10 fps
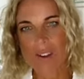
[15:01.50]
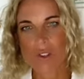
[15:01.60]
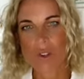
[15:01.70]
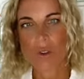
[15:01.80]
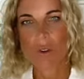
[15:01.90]

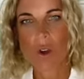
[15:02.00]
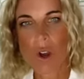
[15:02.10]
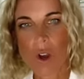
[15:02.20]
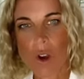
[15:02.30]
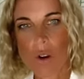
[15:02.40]
to
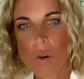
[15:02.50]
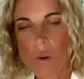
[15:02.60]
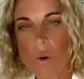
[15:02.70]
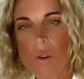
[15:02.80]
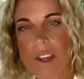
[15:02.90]

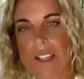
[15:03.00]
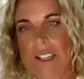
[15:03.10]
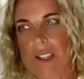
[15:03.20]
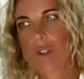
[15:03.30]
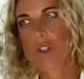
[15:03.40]
all these
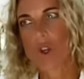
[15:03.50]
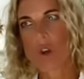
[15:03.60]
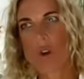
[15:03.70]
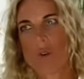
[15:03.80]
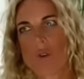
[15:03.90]

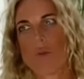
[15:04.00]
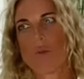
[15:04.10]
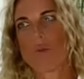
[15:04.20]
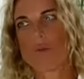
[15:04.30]
external,